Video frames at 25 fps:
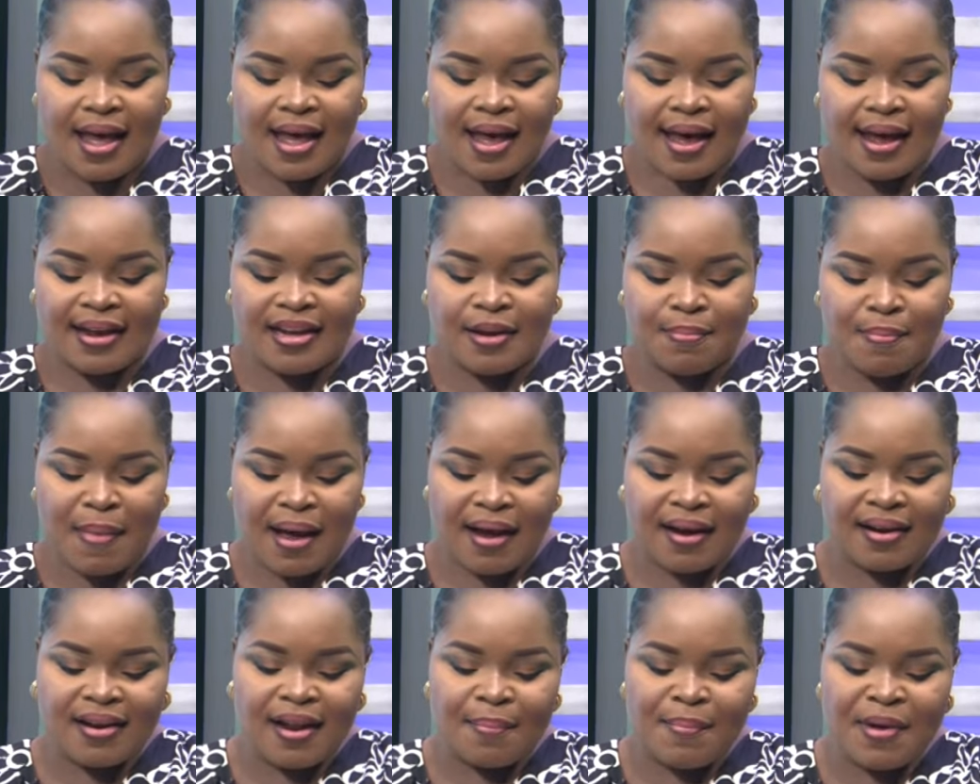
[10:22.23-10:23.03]
at the
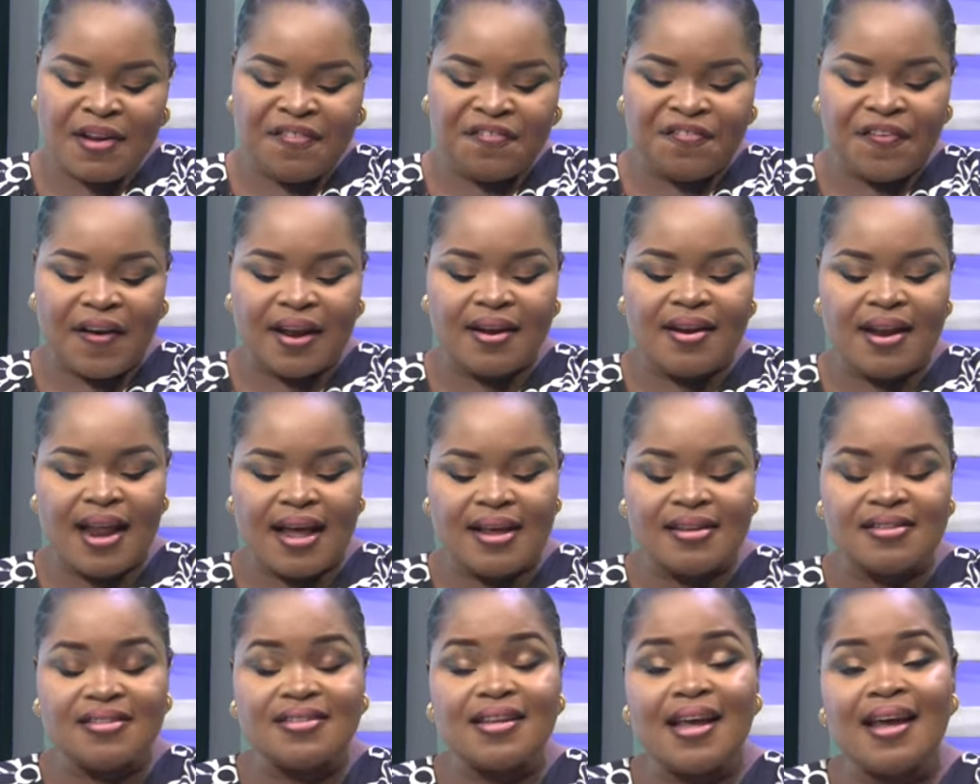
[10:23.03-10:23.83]
climate
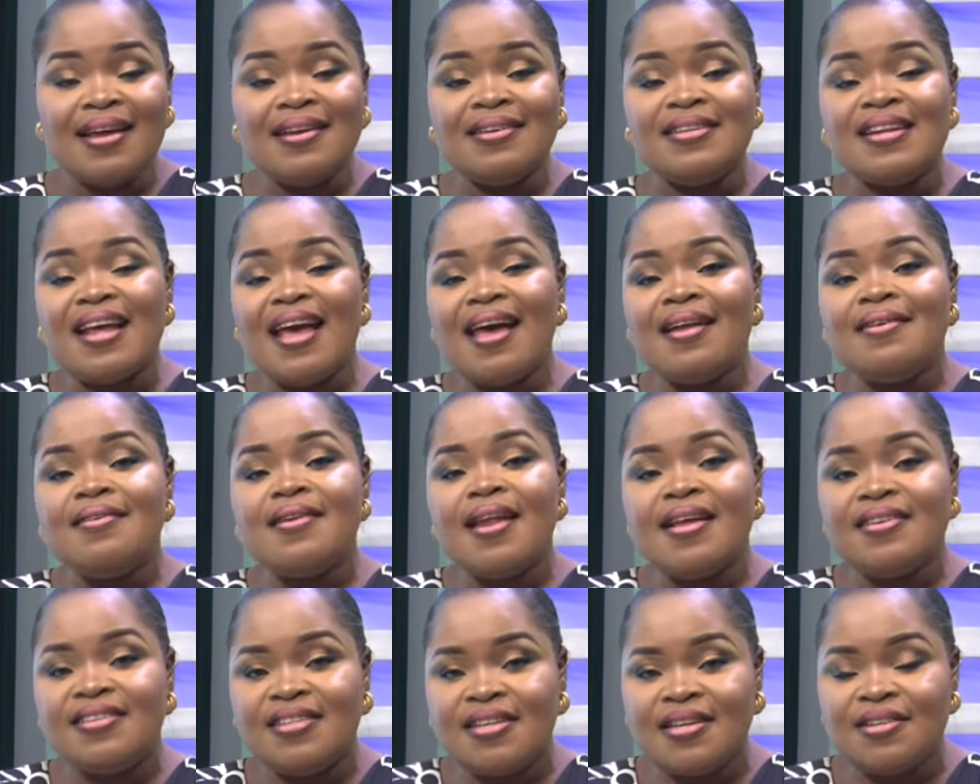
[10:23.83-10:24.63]
finance and
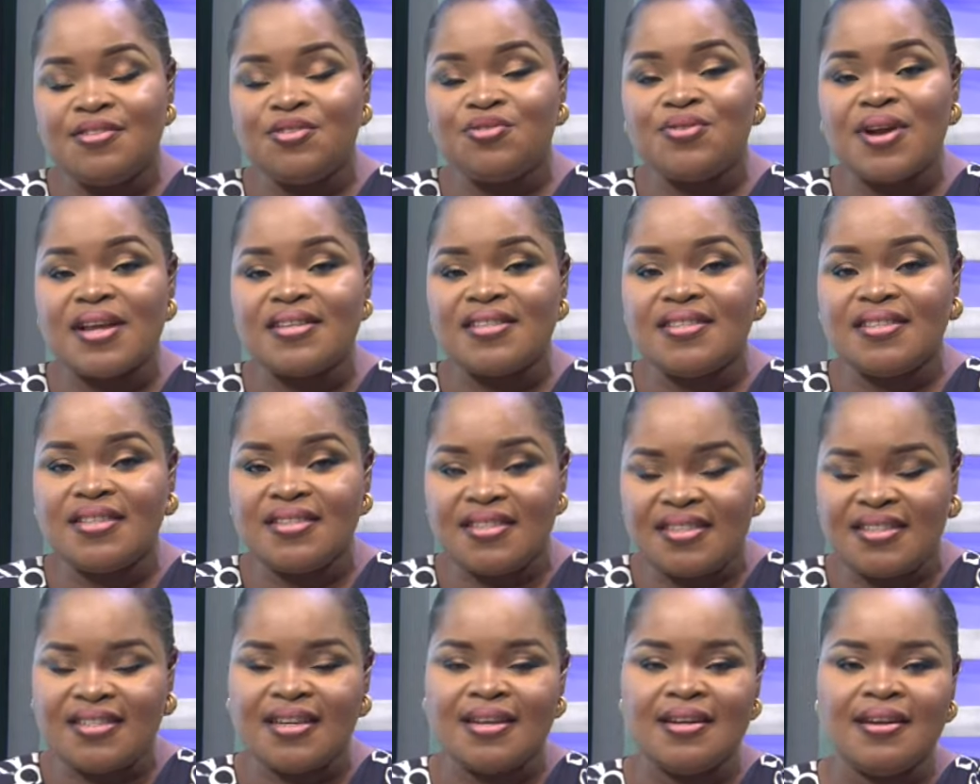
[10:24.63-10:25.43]
energy
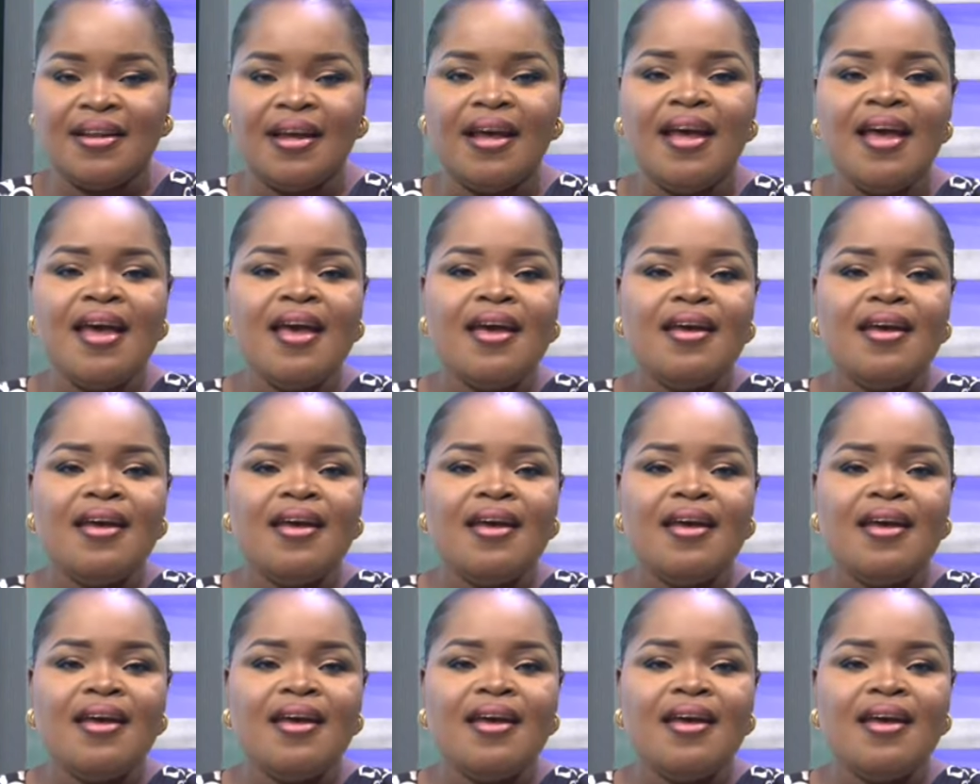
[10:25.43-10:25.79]
transition